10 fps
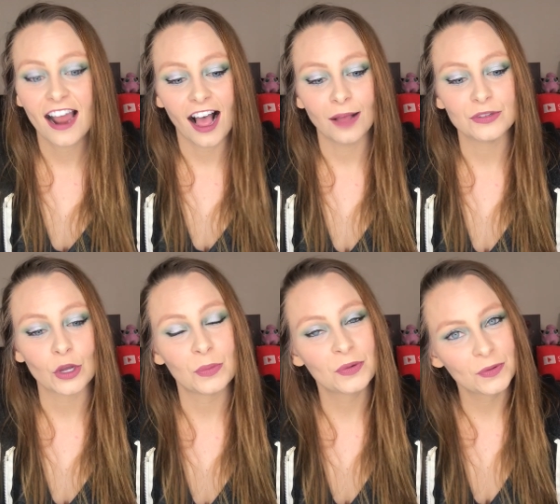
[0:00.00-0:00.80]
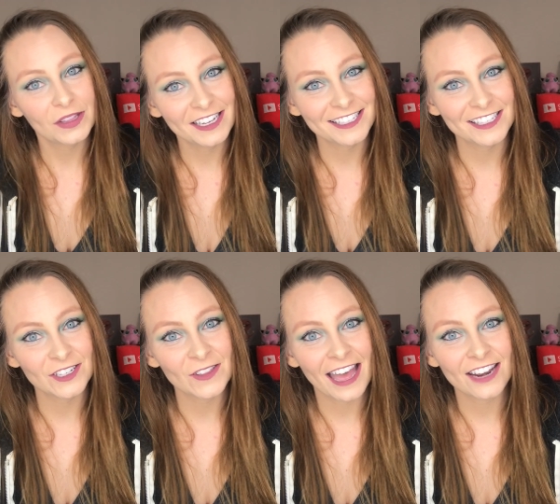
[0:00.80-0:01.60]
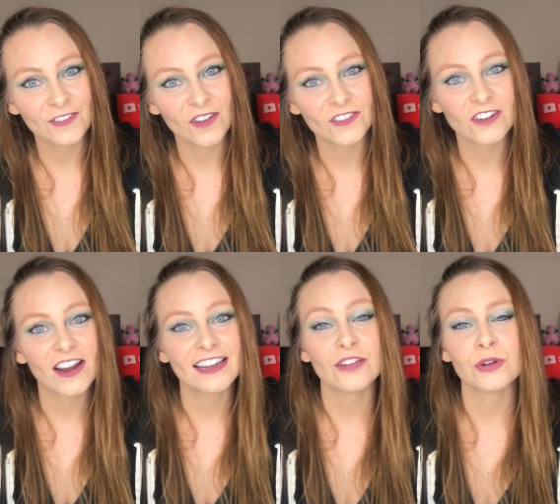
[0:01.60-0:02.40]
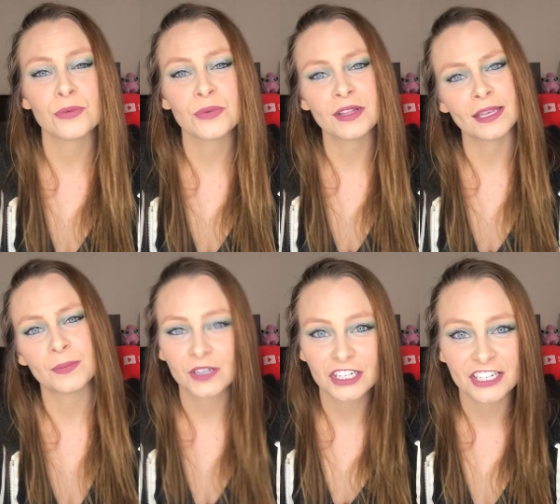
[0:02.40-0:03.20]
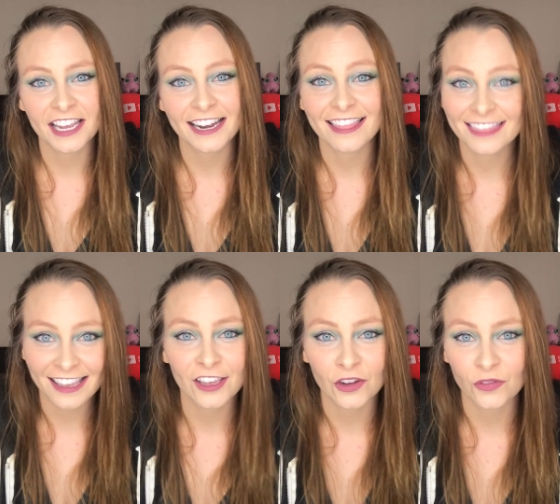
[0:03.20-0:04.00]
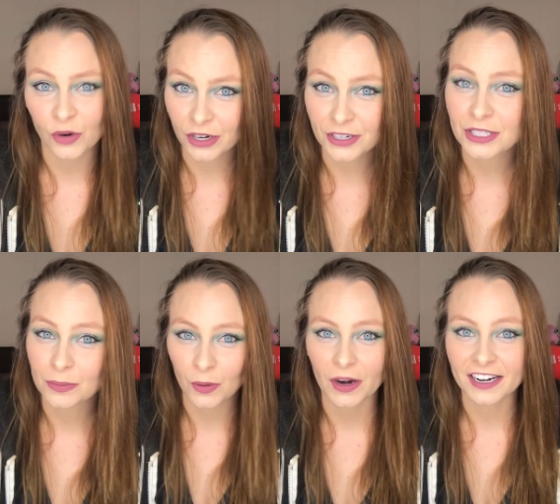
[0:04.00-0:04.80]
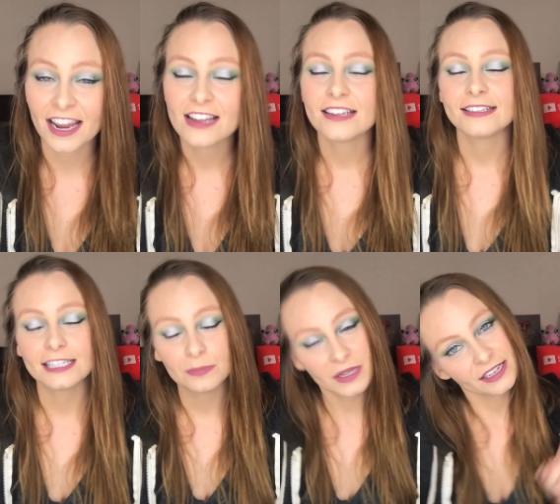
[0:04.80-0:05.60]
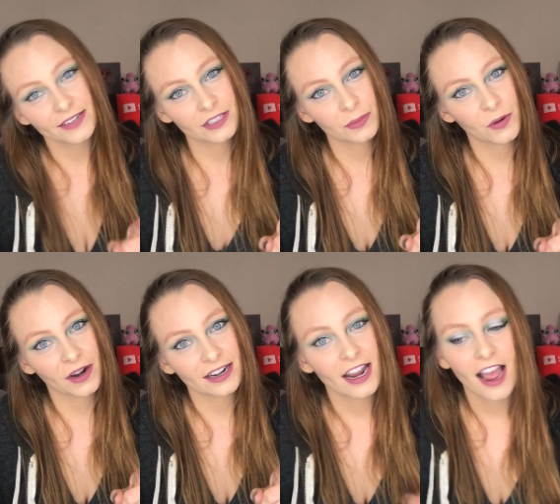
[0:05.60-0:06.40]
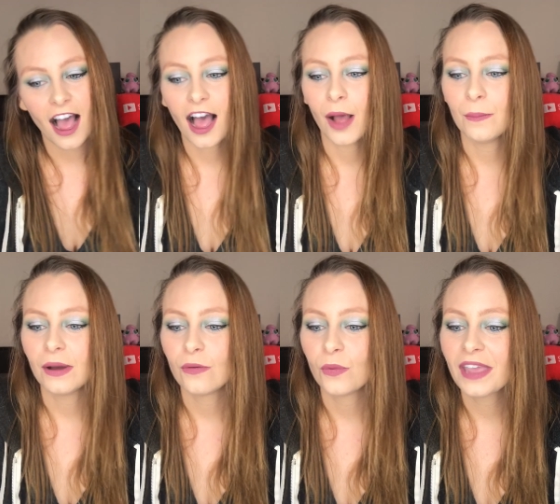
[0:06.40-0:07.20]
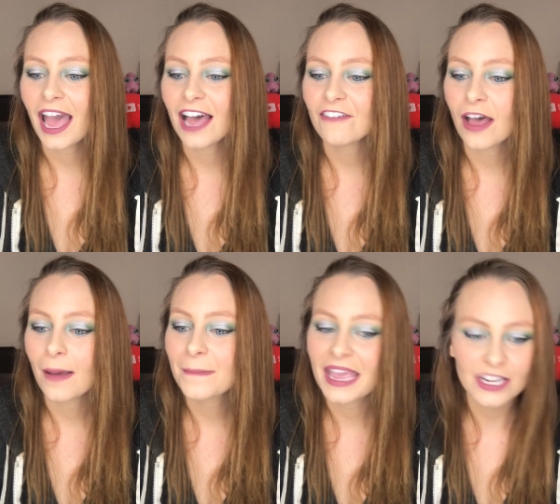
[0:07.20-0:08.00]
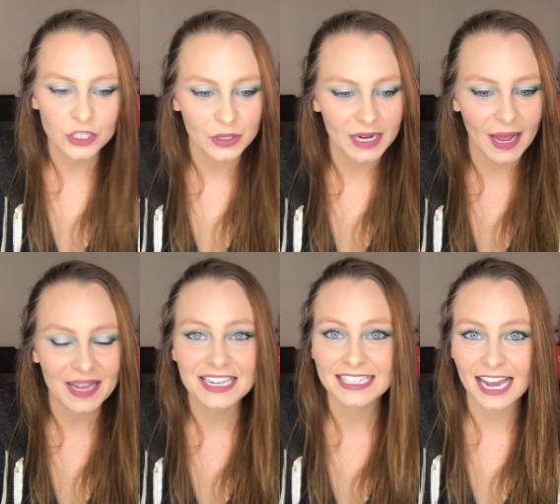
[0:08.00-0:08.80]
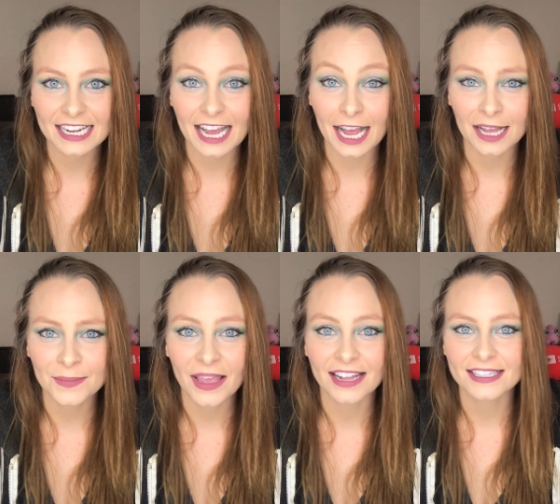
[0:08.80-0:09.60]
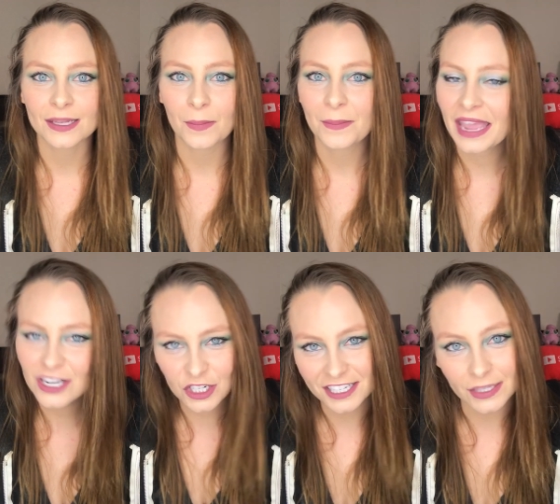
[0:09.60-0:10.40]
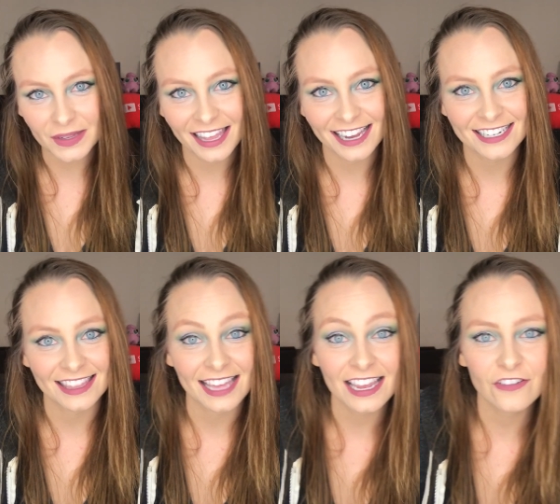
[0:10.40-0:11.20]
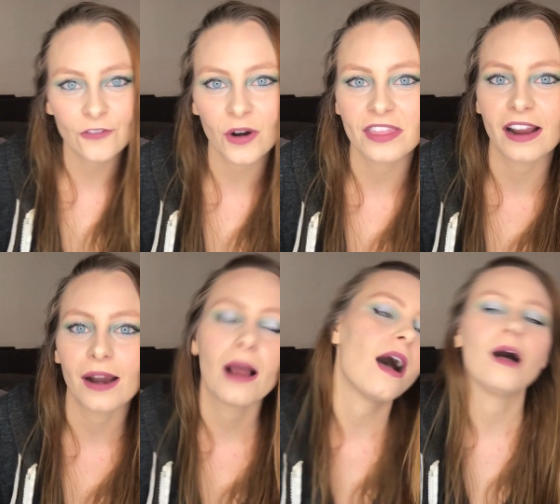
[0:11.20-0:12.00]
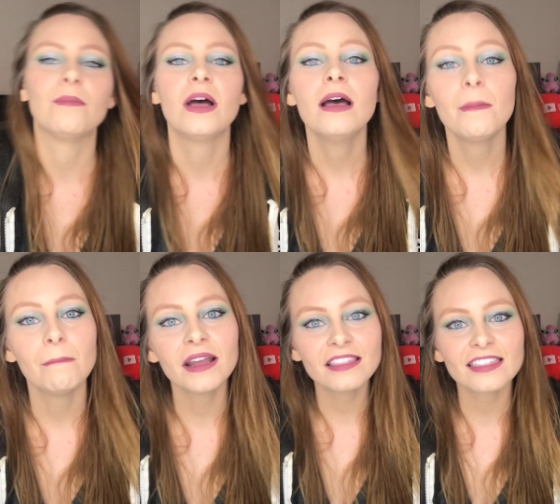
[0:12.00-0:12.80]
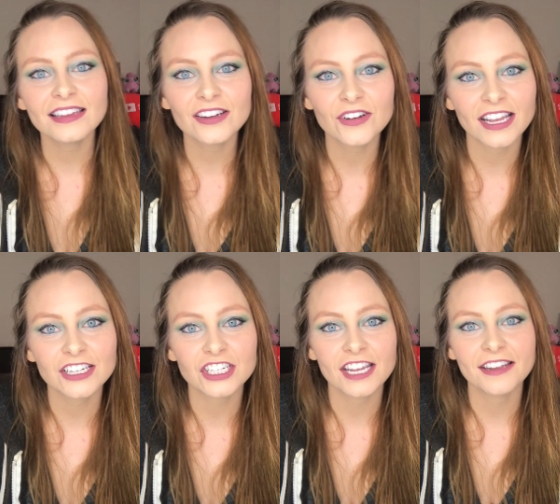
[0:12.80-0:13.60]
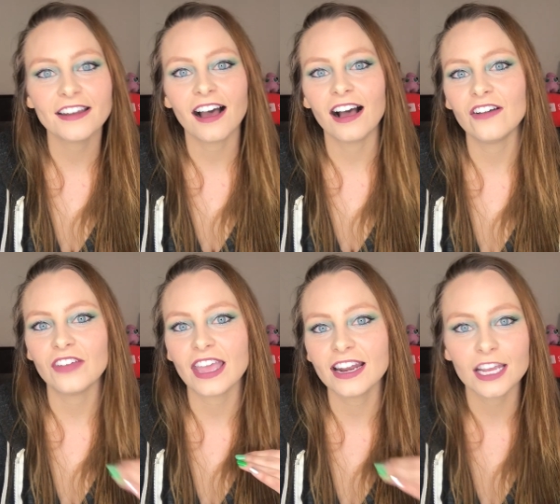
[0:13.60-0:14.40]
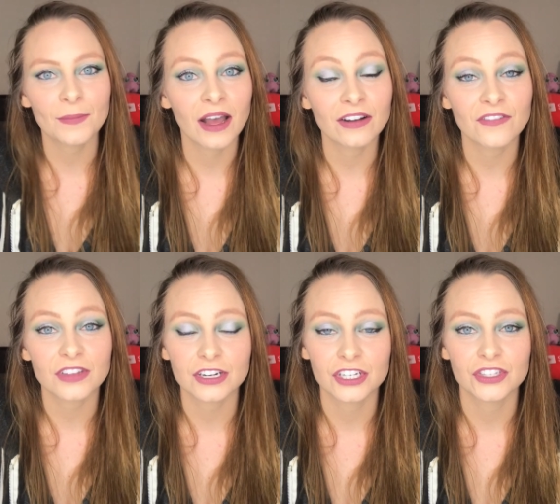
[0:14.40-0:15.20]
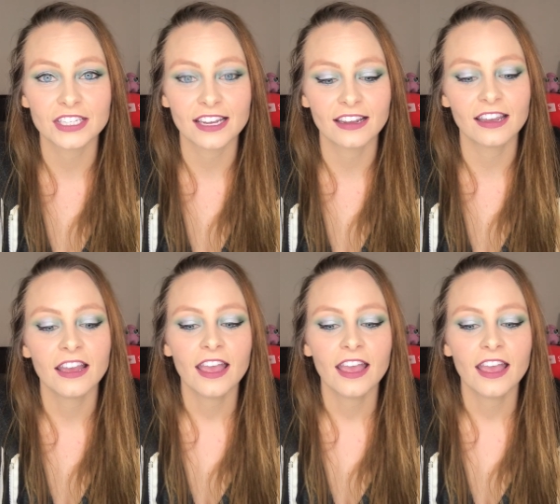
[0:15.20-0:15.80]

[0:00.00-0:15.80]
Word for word: Um, so please do that if you haven't already, and we really appreciate and thank you for your support. Speaking of support, um, we have patreon dot com and some patrons we'd like to thank for their um, monthly donation of any amount of their choosing,